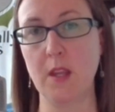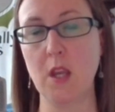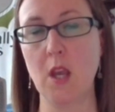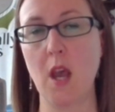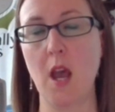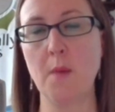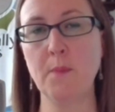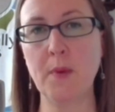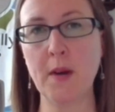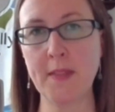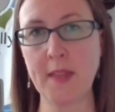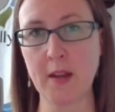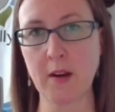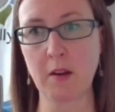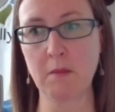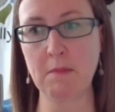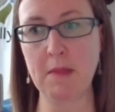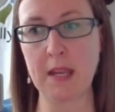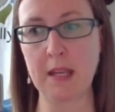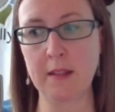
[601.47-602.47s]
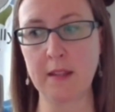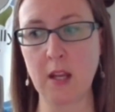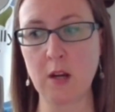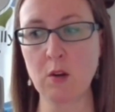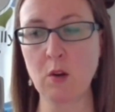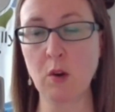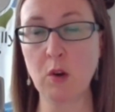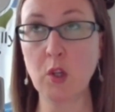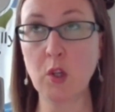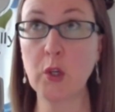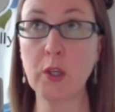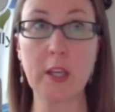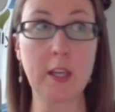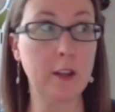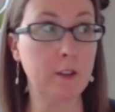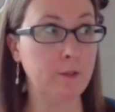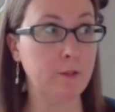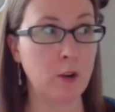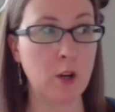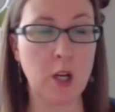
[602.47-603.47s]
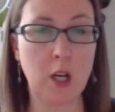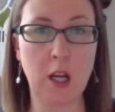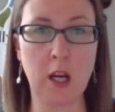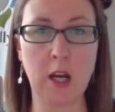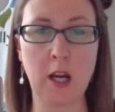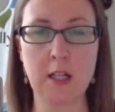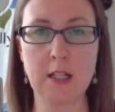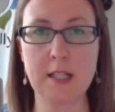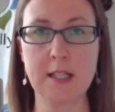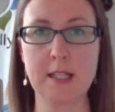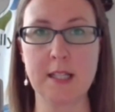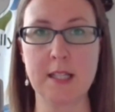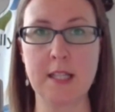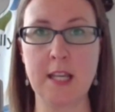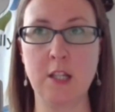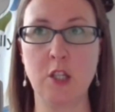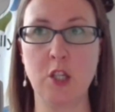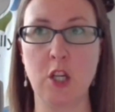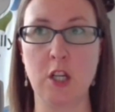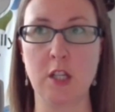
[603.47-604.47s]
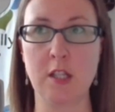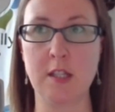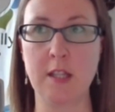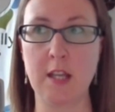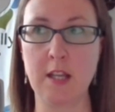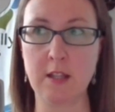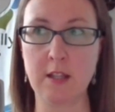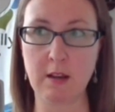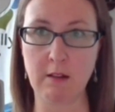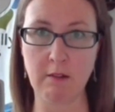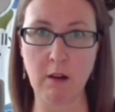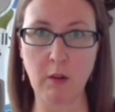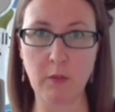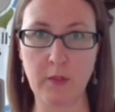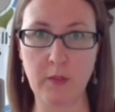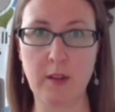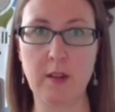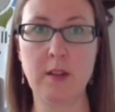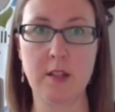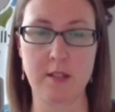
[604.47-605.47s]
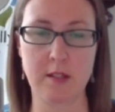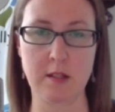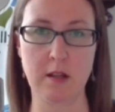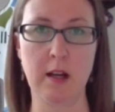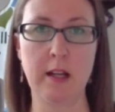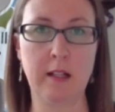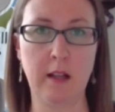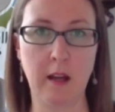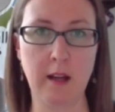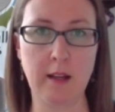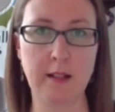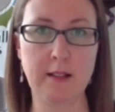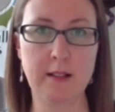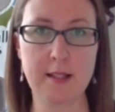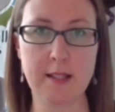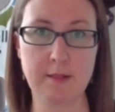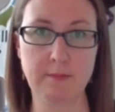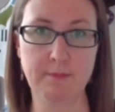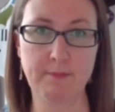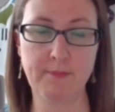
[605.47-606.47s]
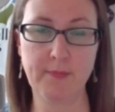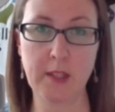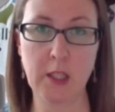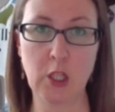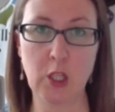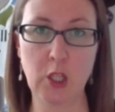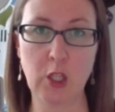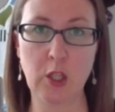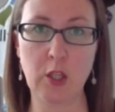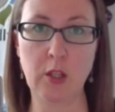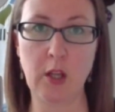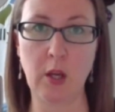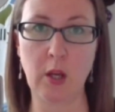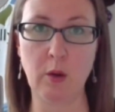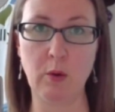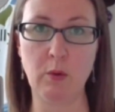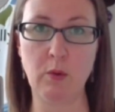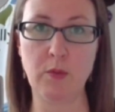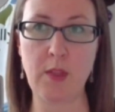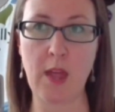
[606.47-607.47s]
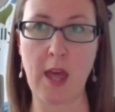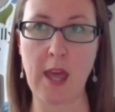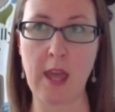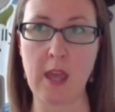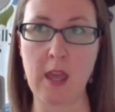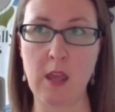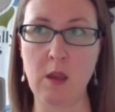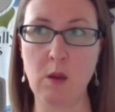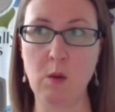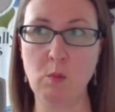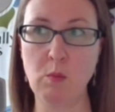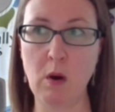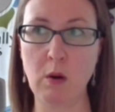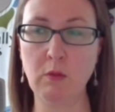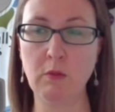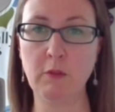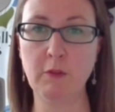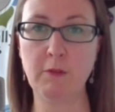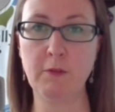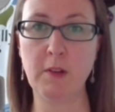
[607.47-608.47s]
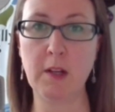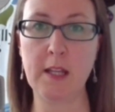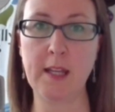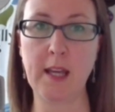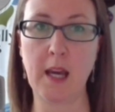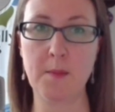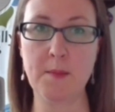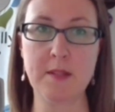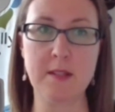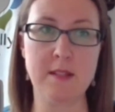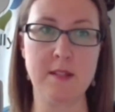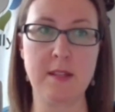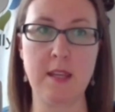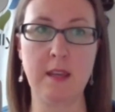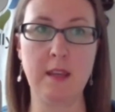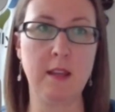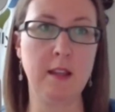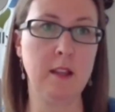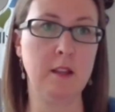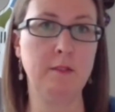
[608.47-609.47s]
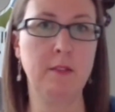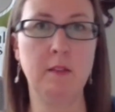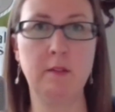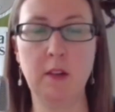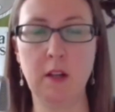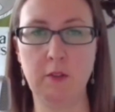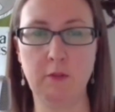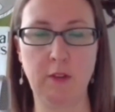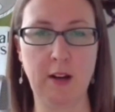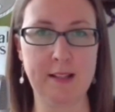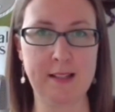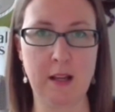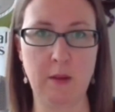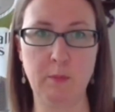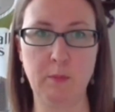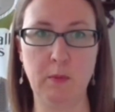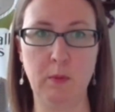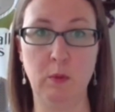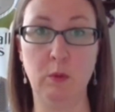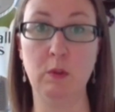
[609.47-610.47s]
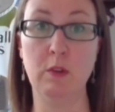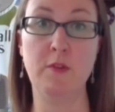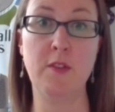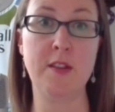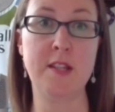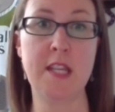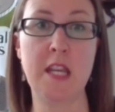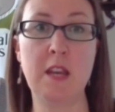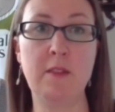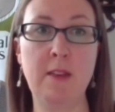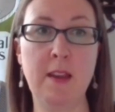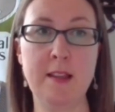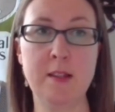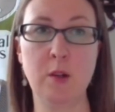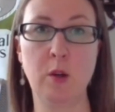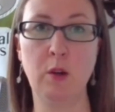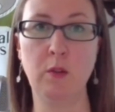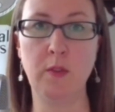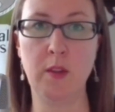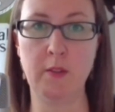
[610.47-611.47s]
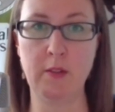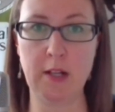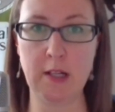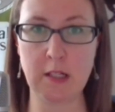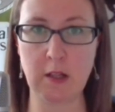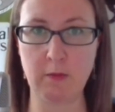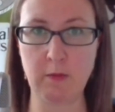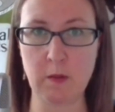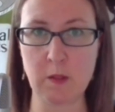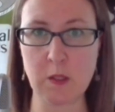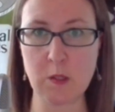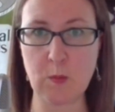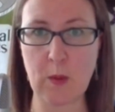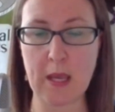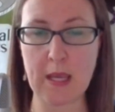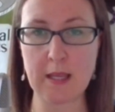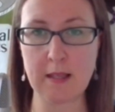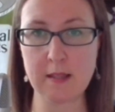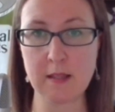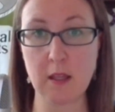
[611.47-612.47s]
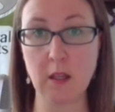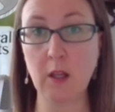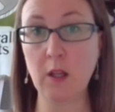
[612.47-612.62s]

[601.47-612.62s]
And by that I mean they're not looking for alerts. They're on the sidelines. You know, they won't fully come and sit in the front room, for example, or if the TV's on, they're in a different space.